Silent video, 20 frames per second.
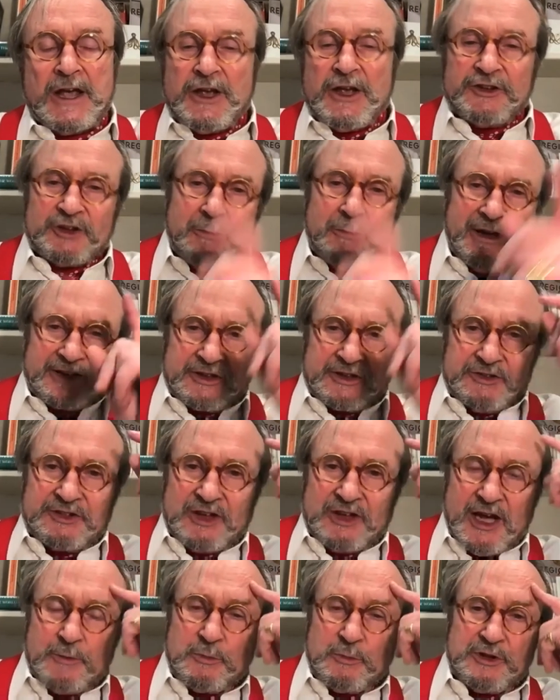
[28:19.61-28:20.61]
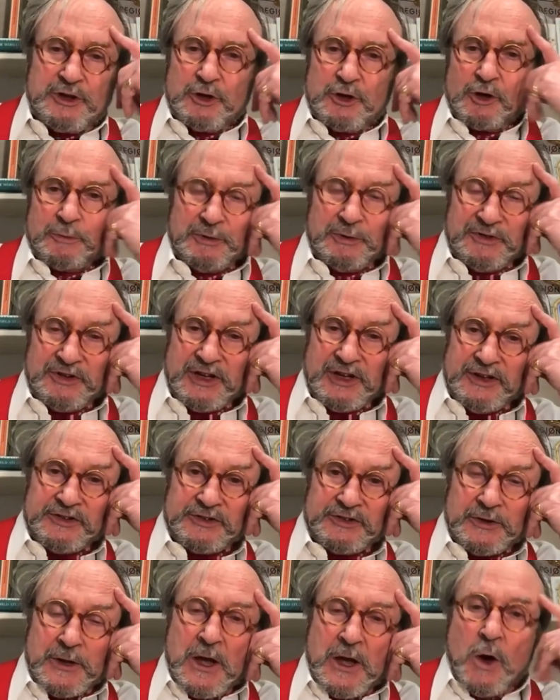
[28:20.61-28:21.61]
So my concern with Europe is
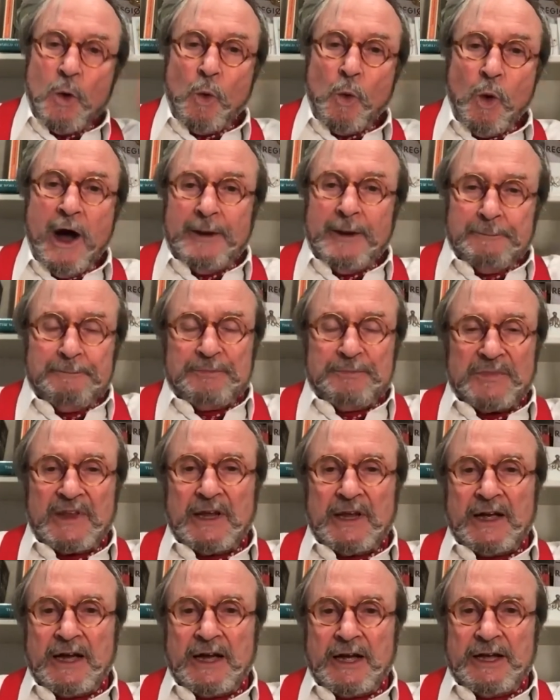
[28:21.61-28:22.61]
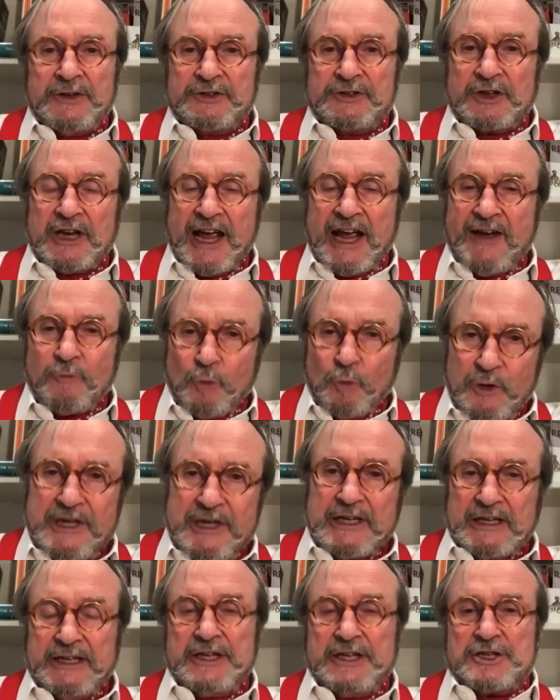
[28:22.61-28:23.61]
this. One, uh, it's going to have
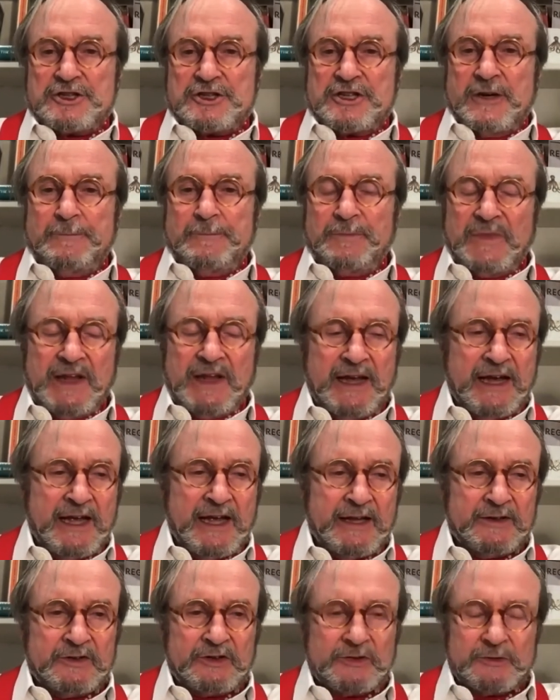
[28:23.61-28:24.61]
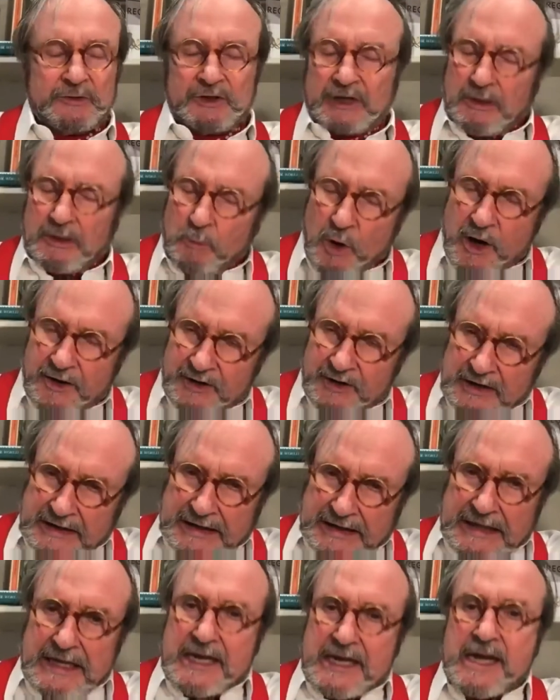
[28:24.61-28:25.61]
weak leadership and where the
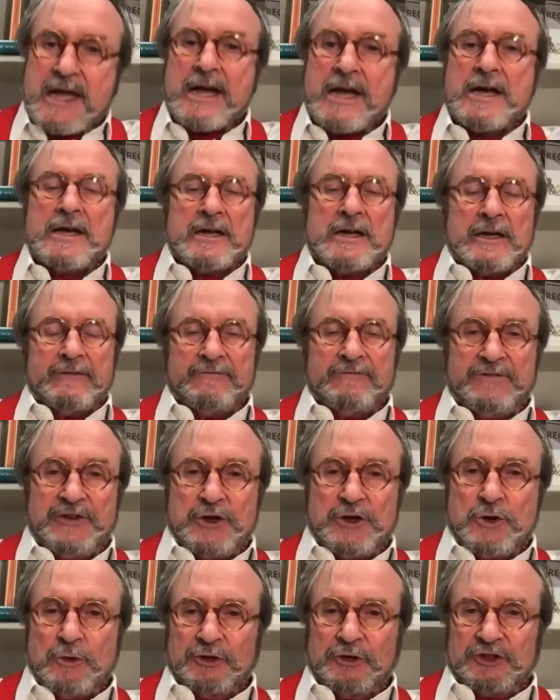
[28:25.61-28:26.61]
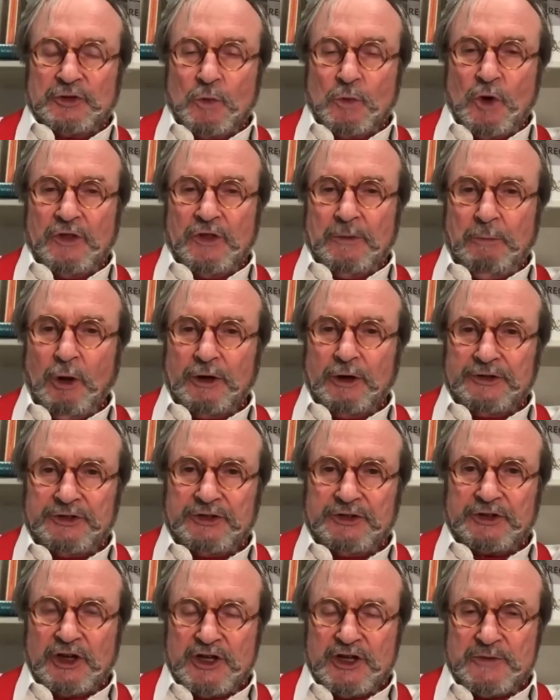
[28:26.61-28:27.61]
clear view as to what the policy
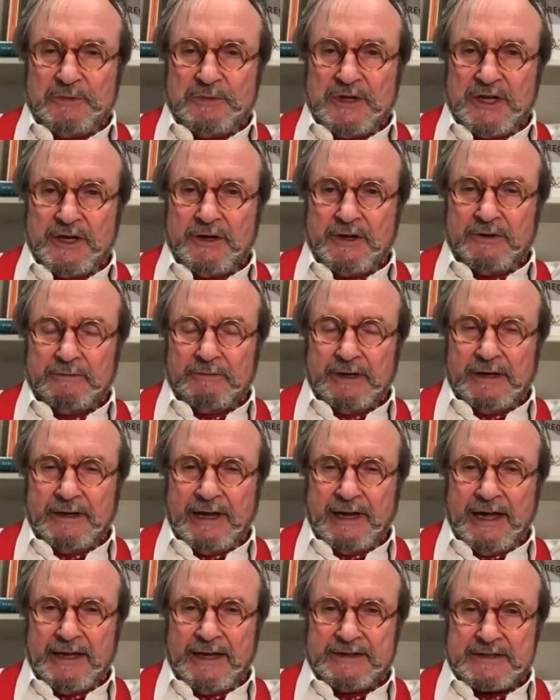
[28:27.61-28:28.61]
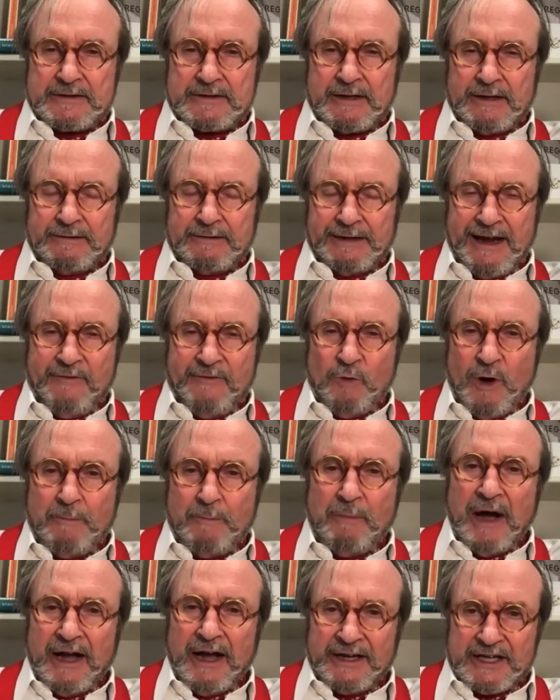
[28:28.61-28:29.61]
is going to be uh, and, and everyone
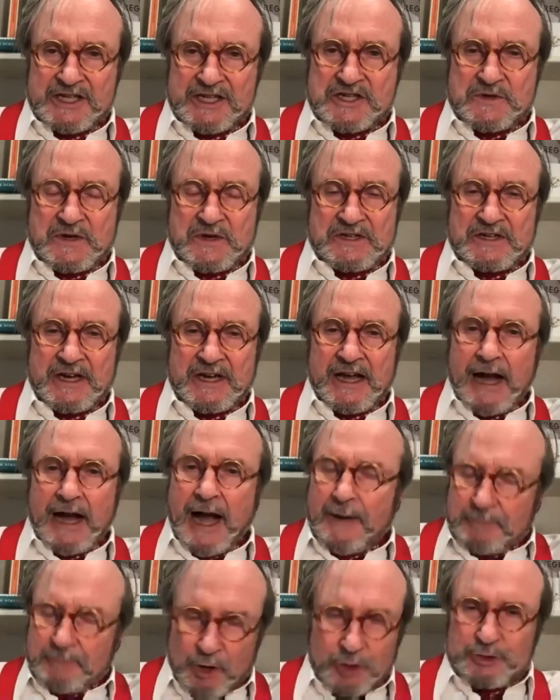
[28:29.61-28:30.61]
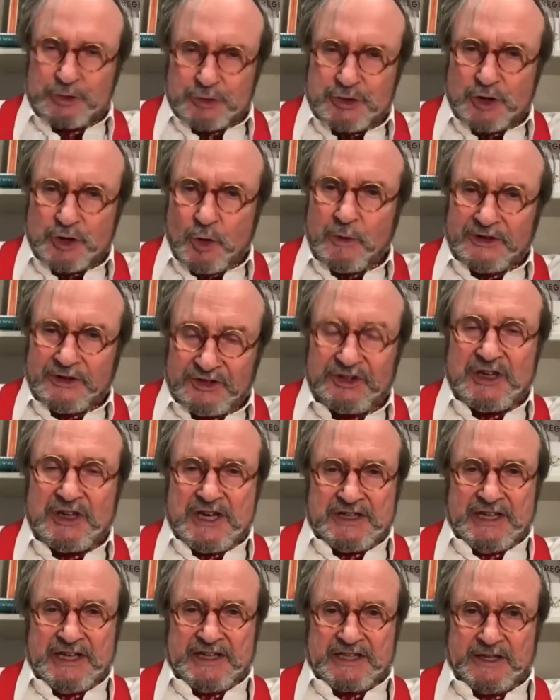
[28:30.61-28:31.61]
buying into it. I'm not too sure we're
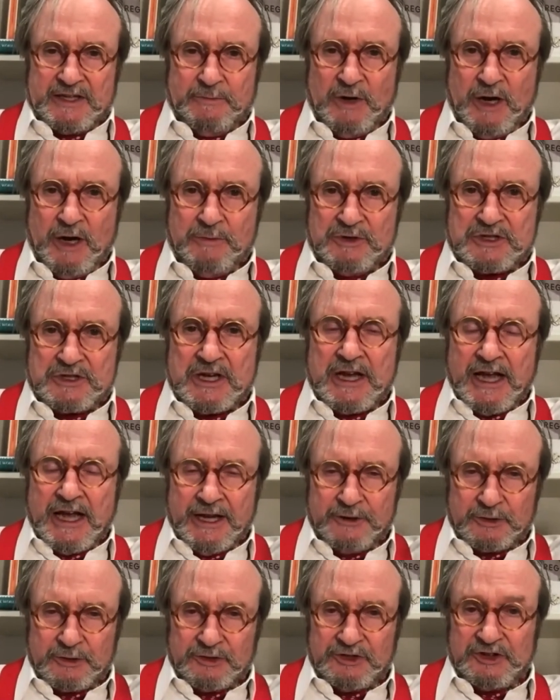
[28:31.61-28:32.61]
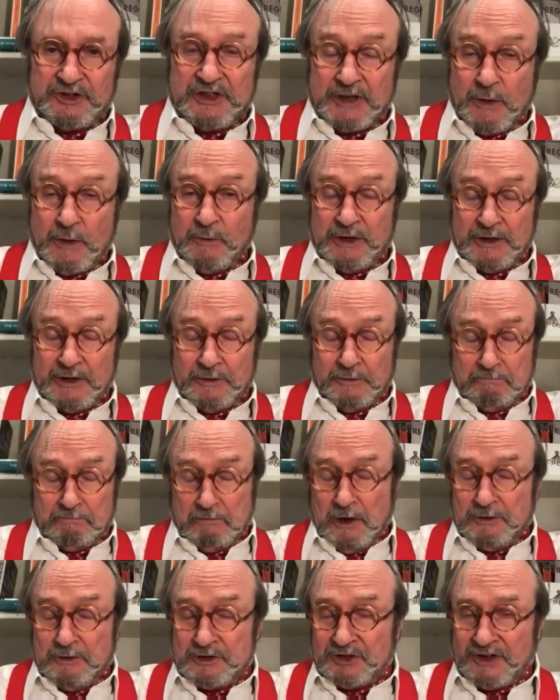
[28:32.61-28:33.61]
seeing that at the moment. And you can see that when, look,
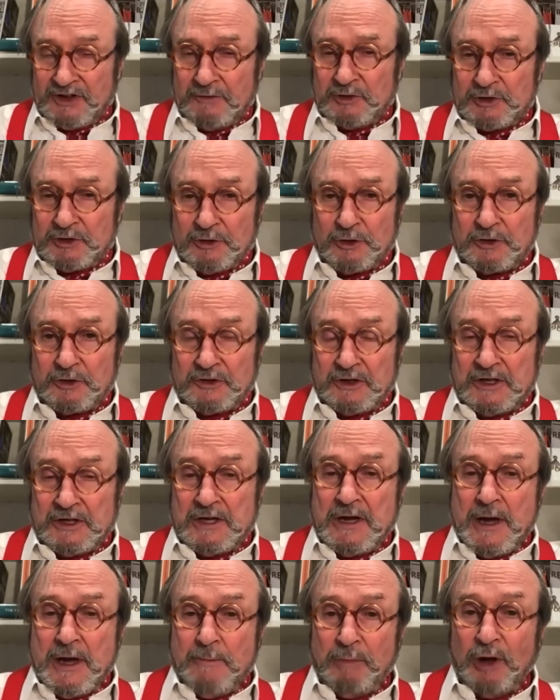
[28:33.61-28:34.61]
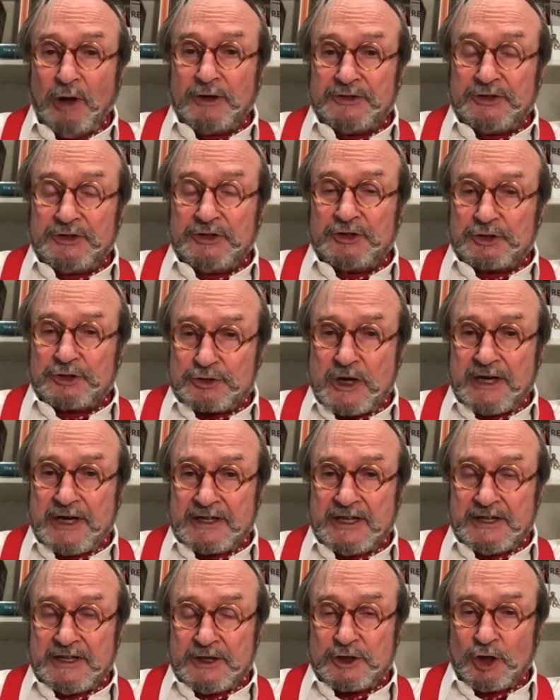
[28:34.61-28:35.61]
just having to look at the policies to try and
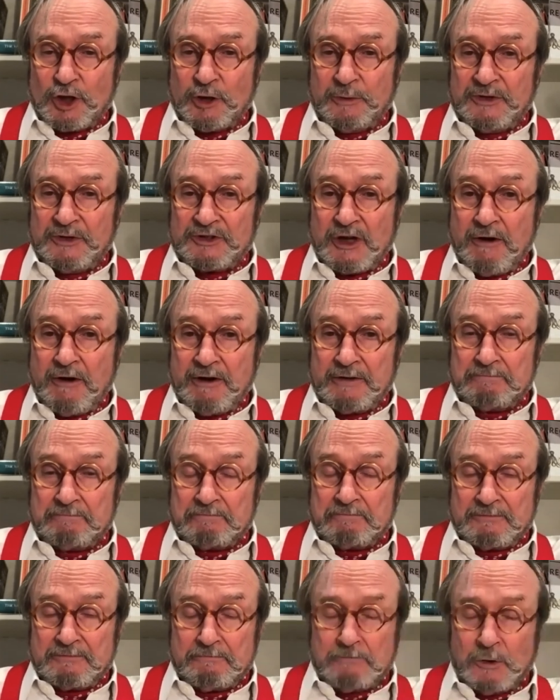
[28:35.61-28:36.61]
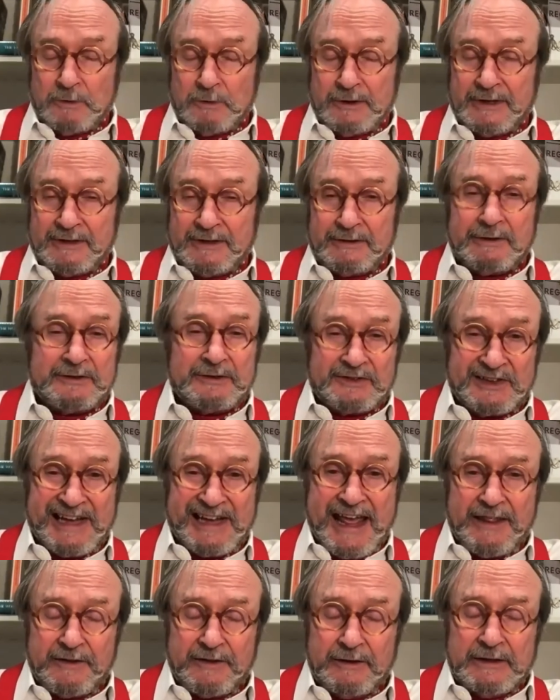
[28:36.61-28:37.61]
get the economies going uh,
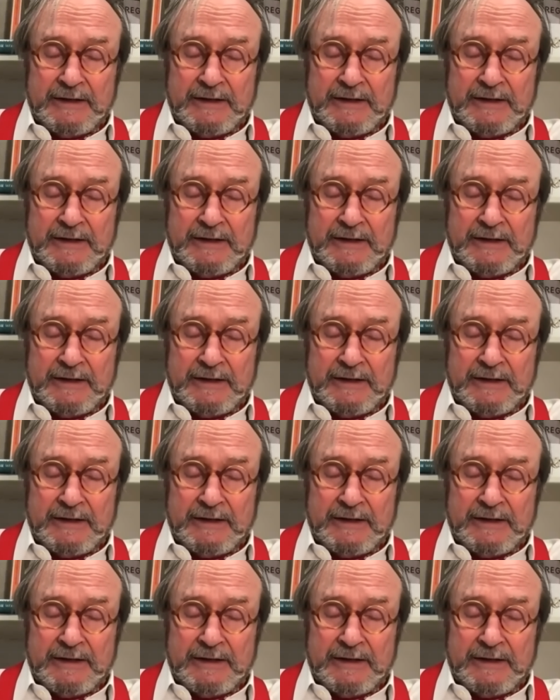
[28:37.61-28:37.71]
together.